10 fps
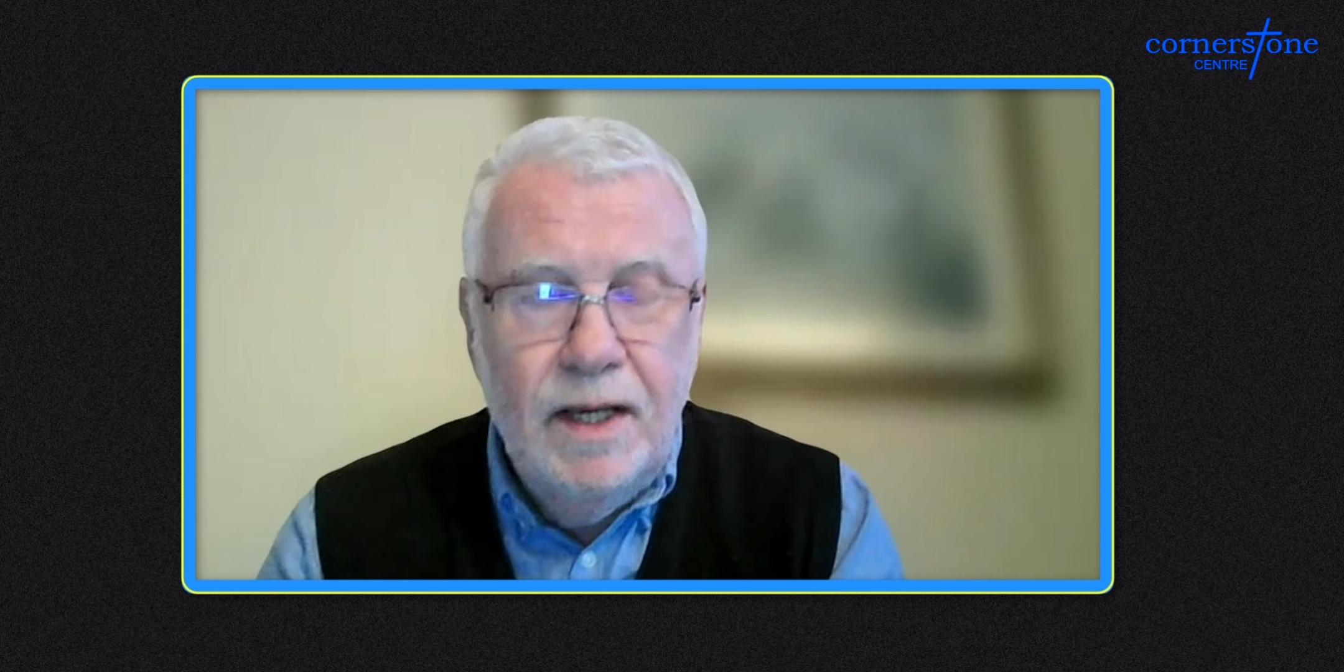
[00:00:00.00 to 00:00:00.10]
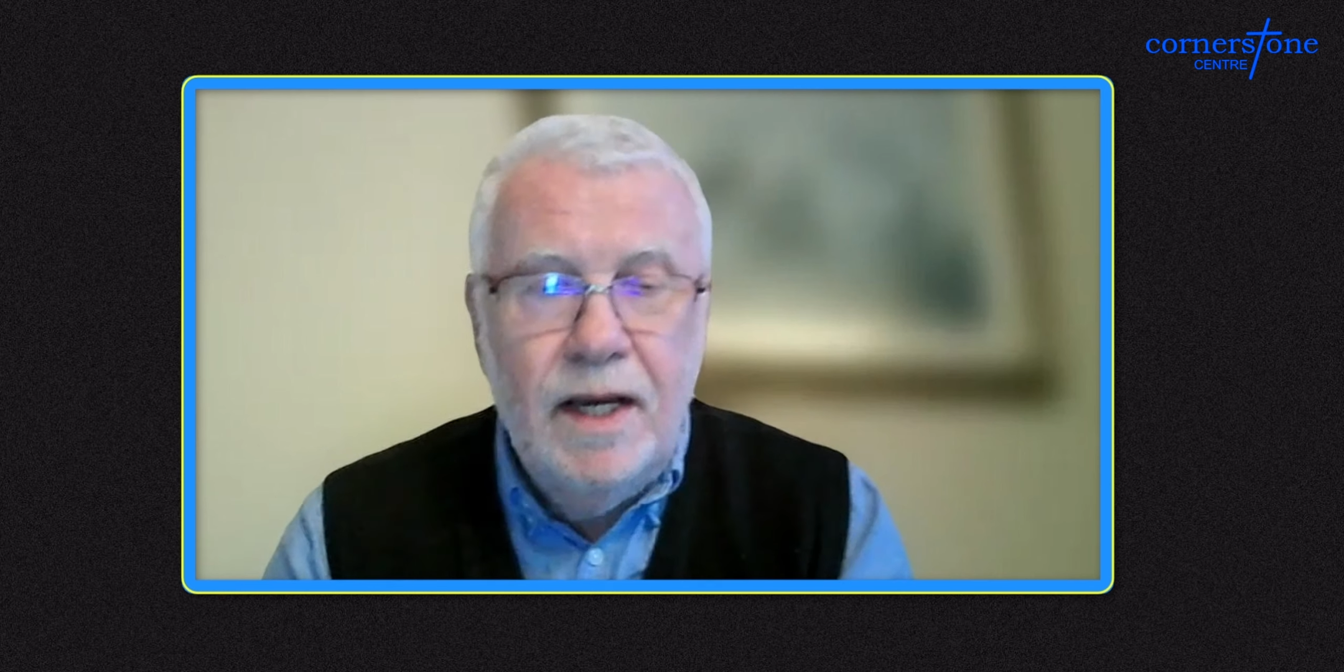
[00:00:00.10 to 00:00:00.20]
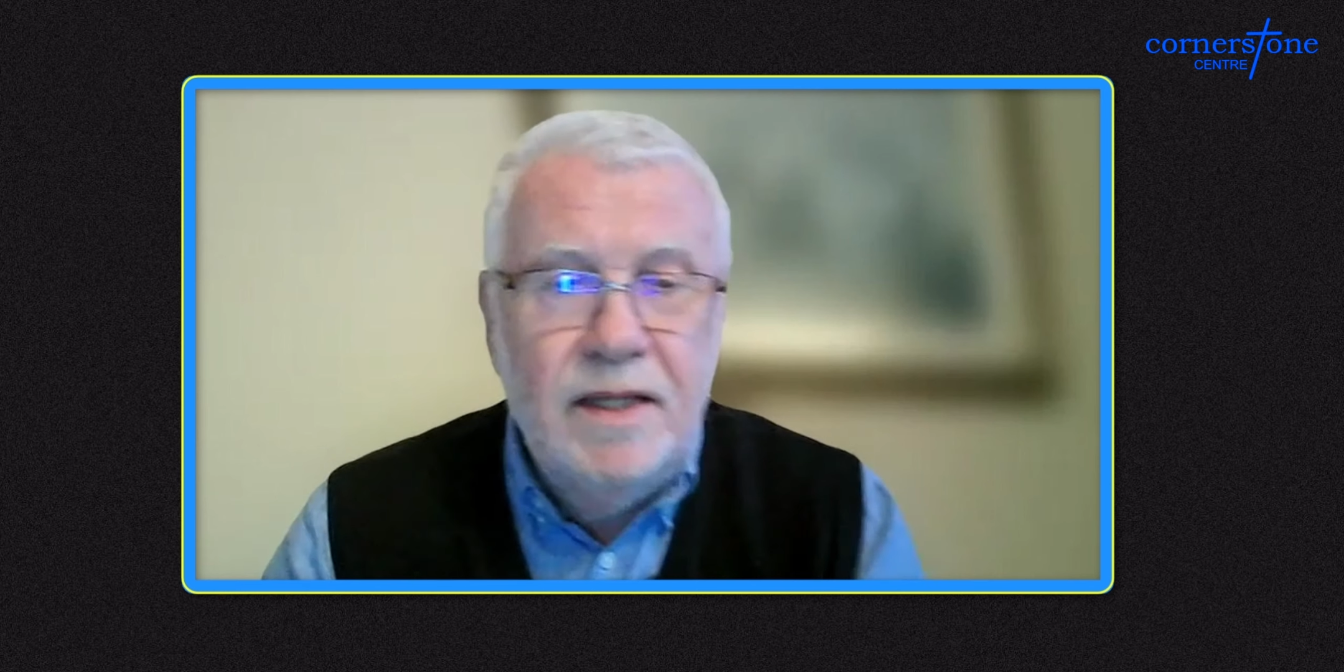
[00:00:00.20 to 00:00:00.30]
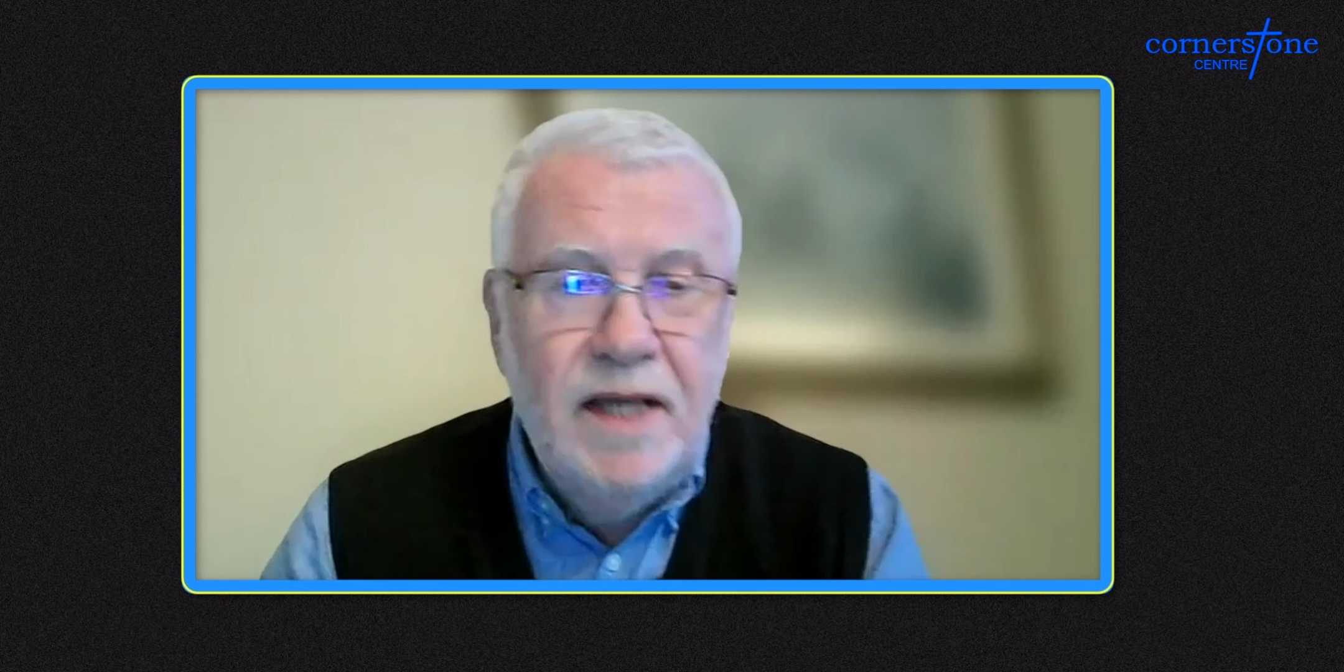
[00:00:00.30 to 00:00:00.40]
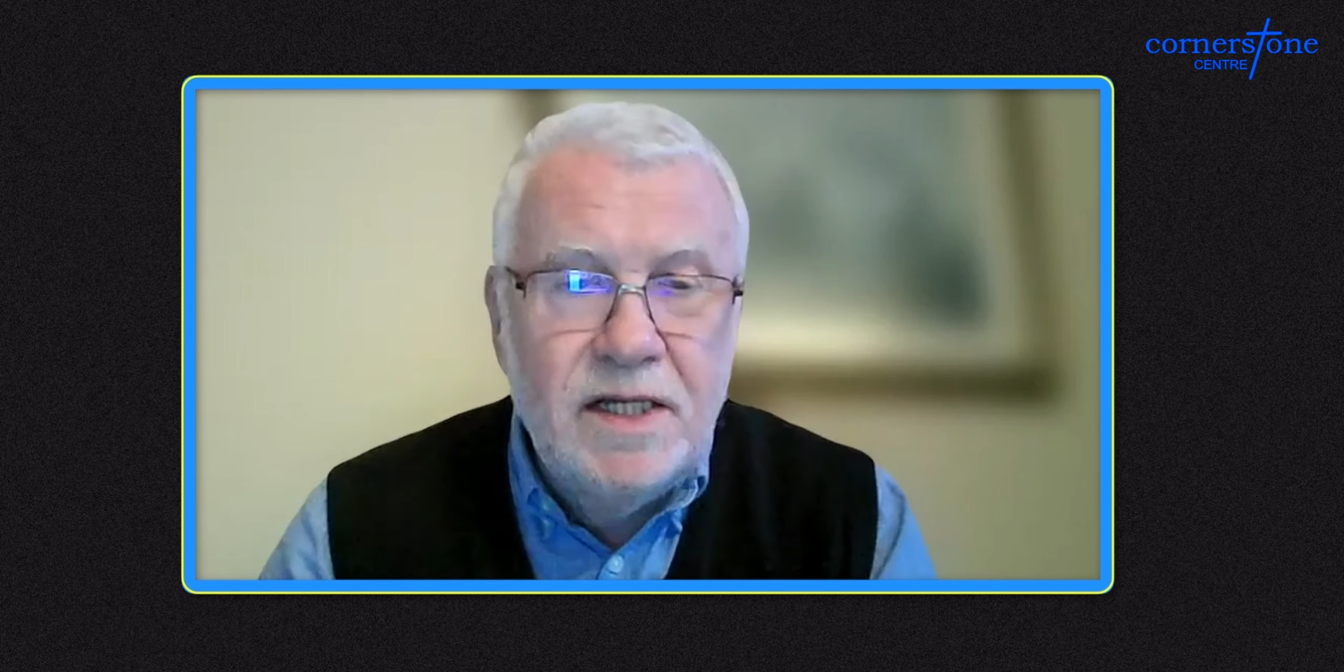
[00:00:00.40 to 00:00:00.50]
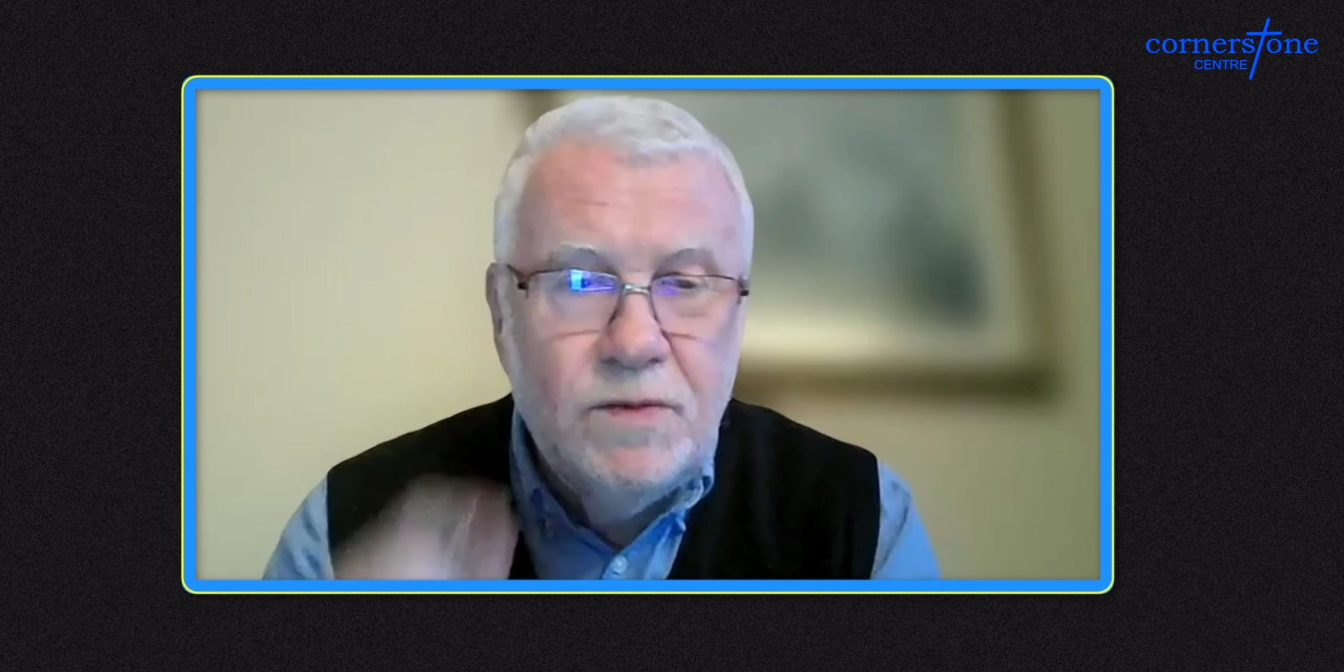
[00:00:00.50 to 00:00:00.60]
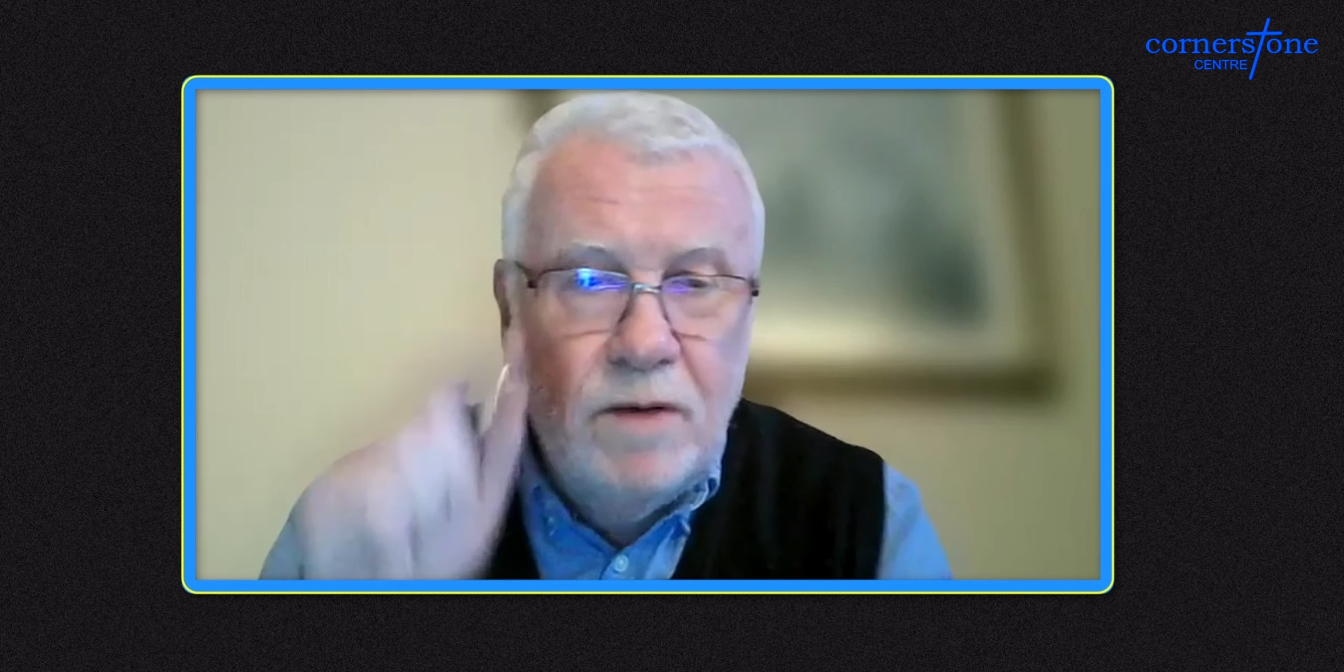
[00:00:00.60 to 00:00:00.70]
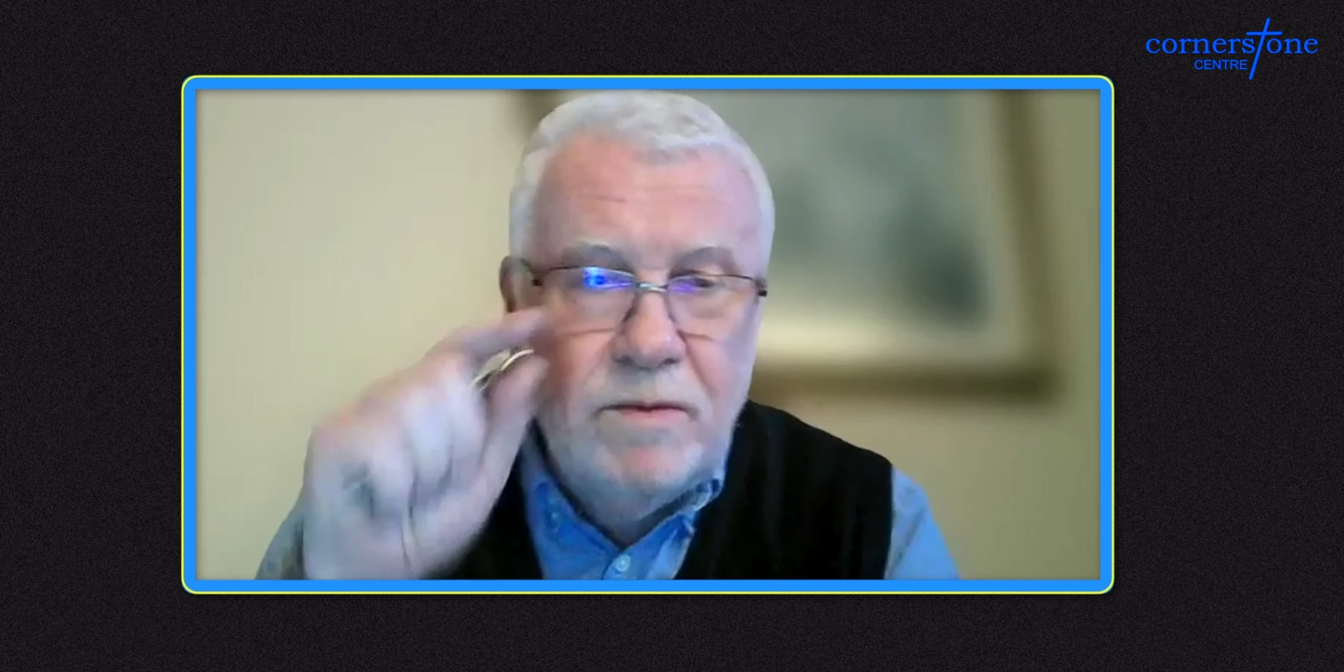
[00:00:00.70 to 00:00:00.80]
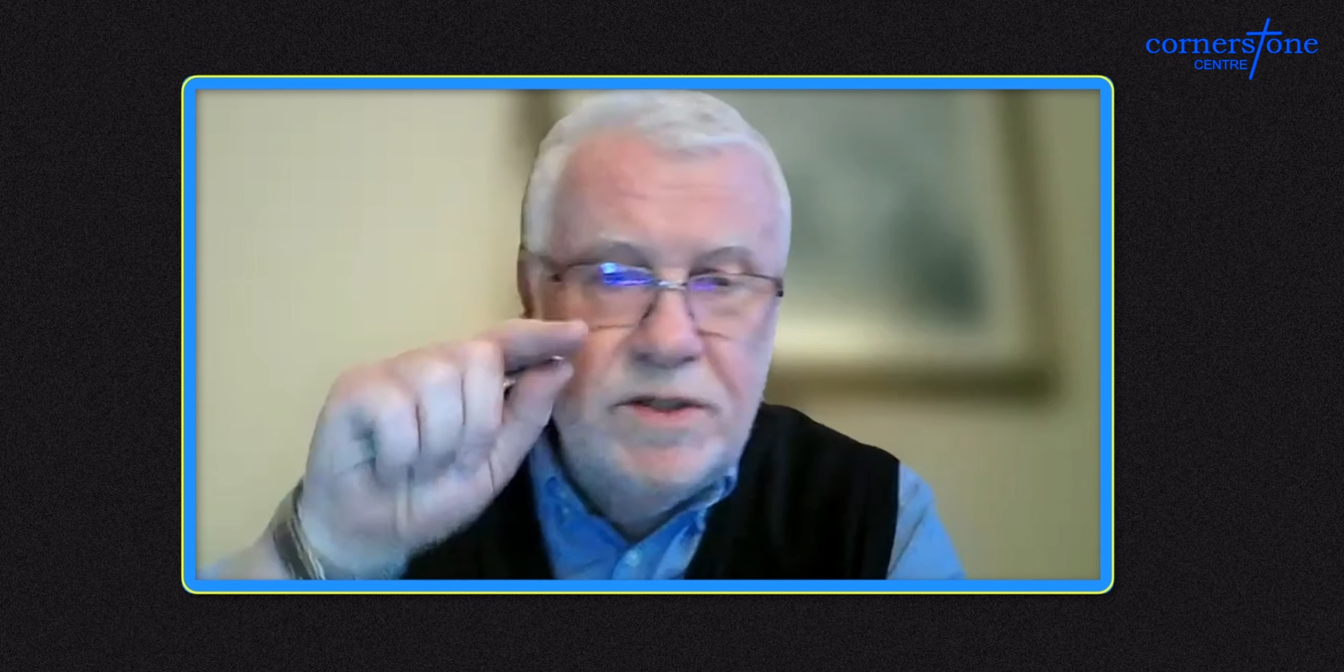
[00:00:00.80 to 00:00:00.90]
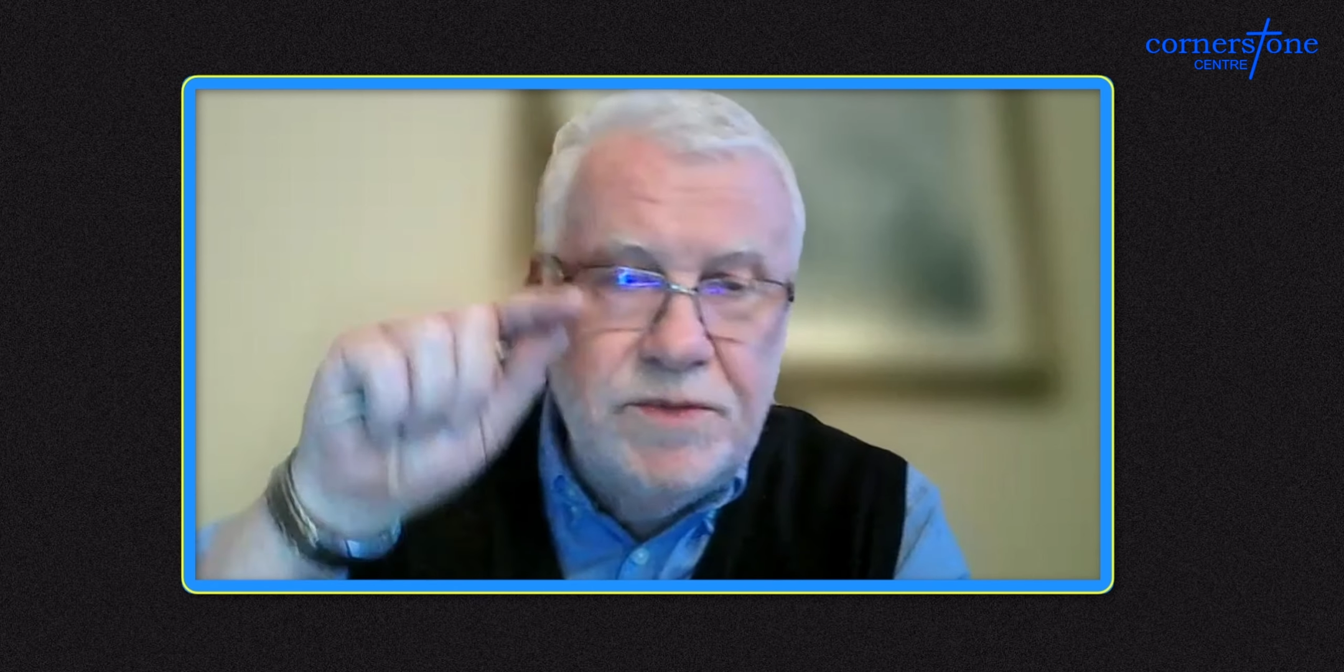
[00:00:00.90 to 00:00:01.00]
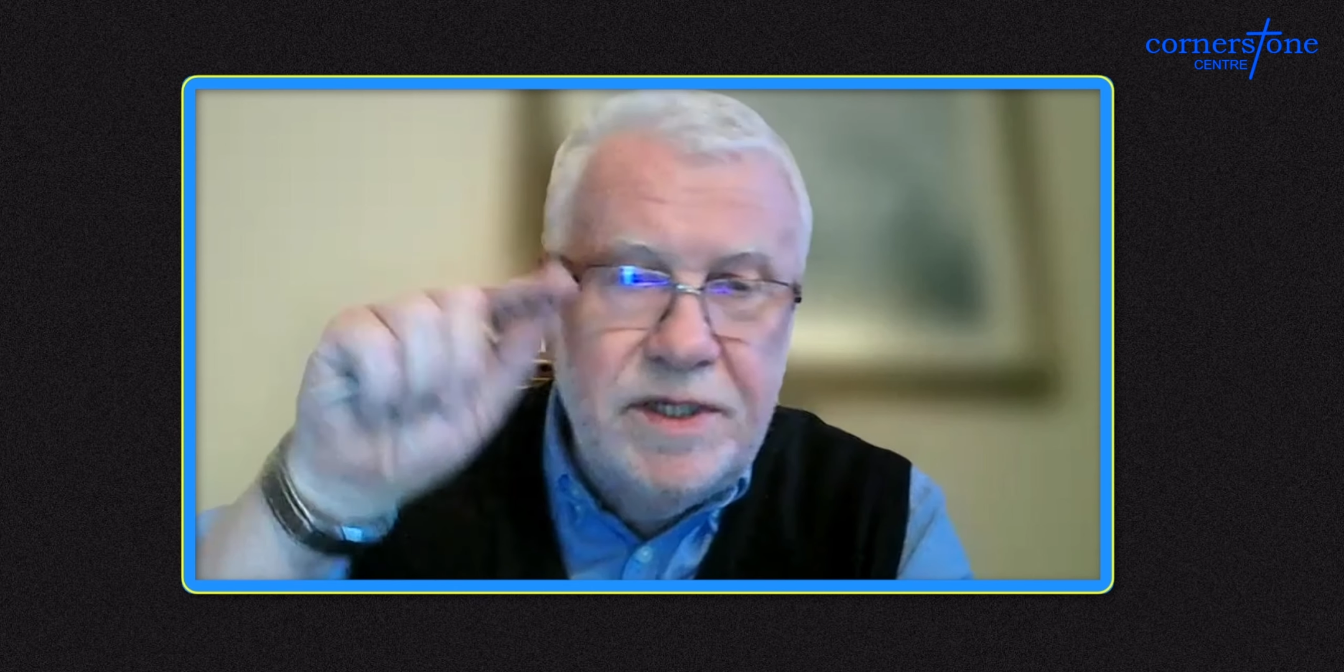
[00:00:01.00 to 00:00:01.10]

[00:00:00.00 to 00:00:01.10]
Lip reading: And that's what was